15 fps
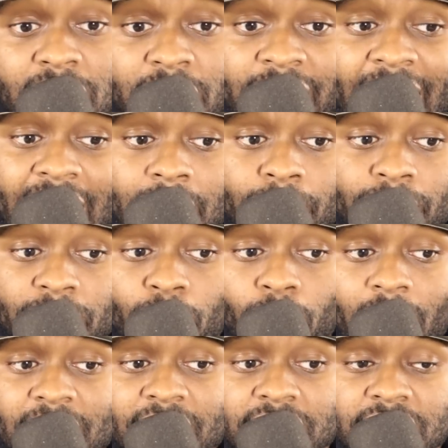Look at them the
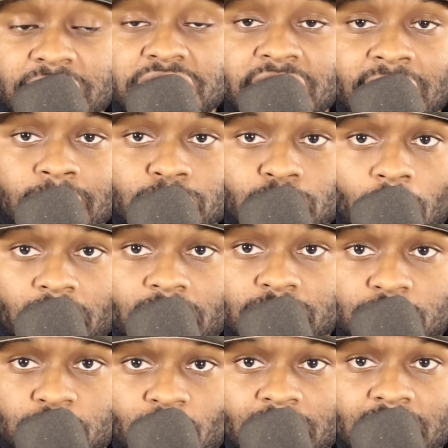way that these teams are
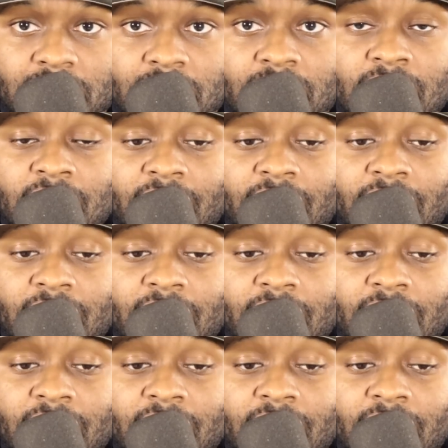constructed.